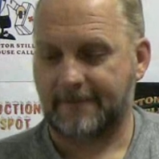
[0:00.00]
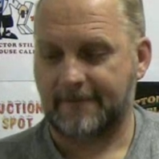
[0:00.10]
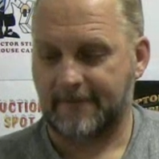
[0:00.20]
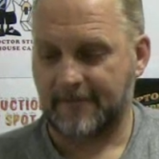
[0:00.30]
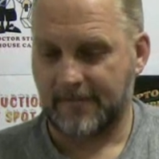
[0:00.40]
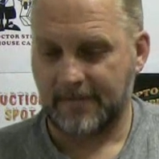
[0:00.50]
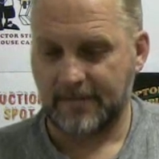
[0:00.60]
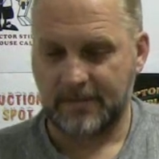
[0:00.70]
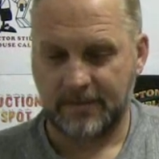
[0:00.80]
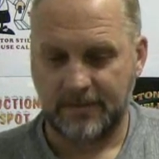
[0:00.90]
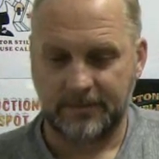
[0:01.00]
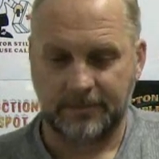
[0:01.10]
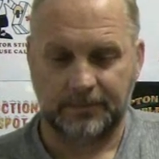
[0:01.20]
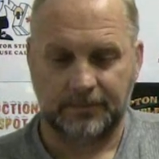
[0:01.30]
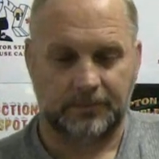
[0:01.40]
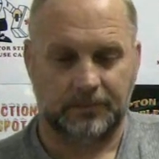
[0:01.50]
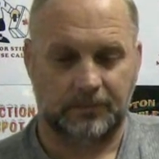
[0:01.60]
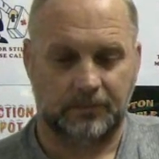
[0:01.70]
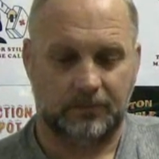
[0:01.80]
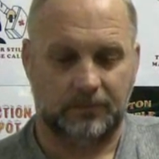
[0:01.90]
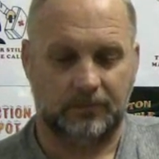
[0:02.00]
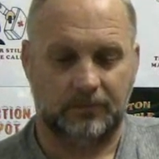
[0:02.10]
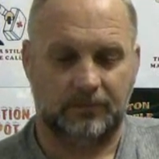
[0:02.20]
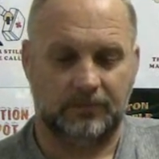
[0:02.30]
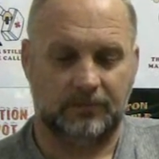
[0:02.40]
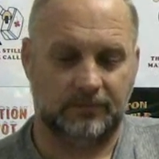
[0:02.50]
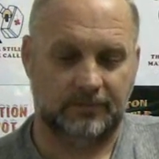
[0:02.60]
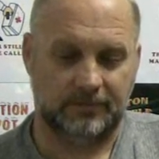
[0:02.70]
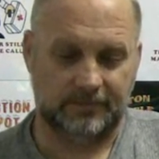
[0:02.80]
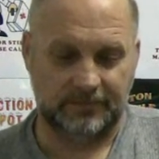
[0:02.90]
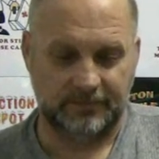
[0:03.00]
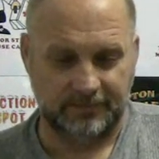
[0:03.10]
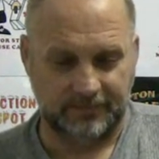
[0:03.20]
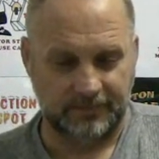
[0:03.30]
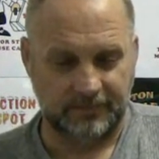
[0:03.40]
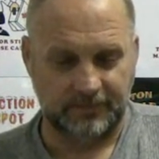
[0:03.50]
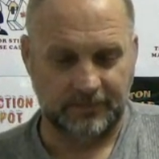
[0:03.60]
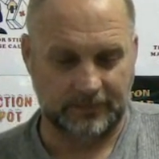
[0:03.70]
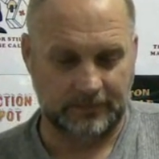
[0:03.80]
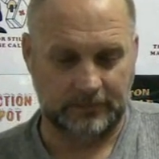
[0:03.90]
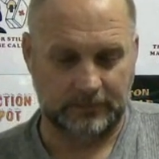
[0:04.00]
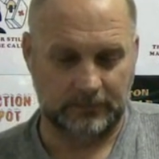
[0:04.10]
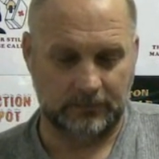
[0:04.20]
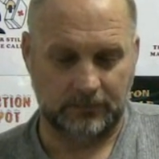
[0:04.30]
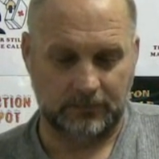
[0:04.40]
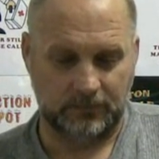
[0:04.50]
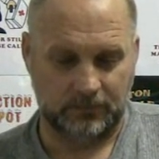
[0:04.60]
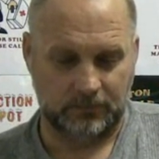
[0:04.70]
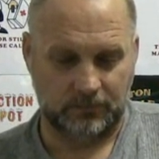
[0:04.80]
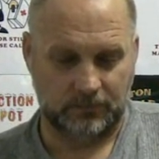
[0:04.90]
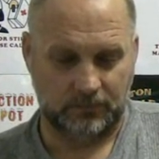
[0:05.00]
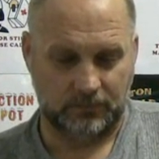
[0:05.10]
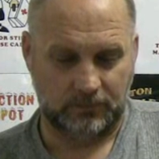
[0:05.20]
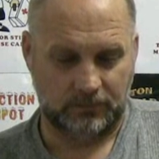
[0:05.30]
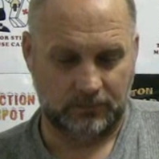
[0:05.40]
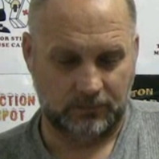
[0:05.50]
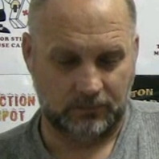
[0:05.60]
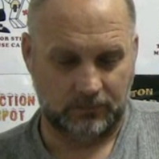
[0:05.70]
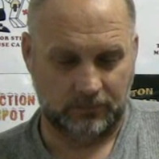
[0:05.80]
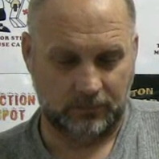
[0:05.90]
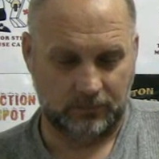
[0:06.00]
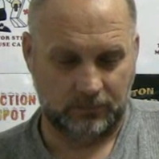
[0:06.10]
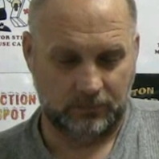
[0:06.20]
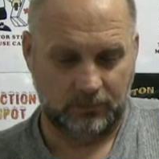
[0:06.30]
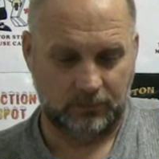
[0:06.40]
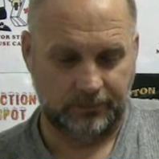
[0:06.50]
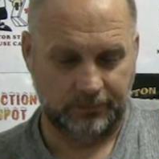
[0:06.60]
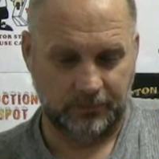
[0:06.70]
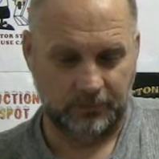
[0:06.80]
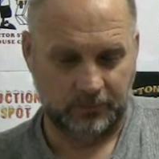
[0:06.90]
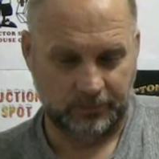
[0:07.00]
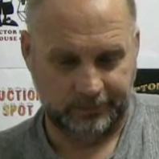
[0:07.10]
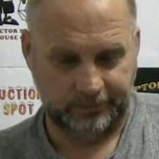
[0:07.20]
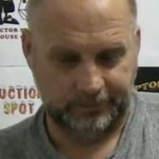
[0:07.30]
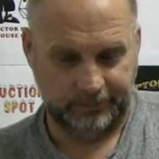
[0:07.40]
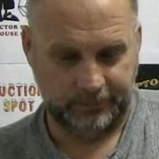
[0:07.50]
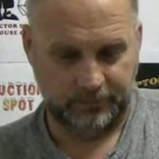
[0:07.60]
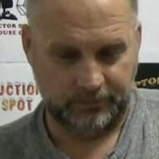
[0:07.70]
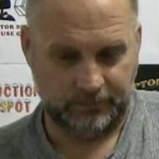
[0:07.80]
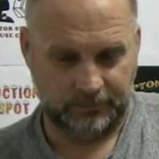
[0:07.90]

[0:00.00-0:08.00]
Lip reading: (not speaking)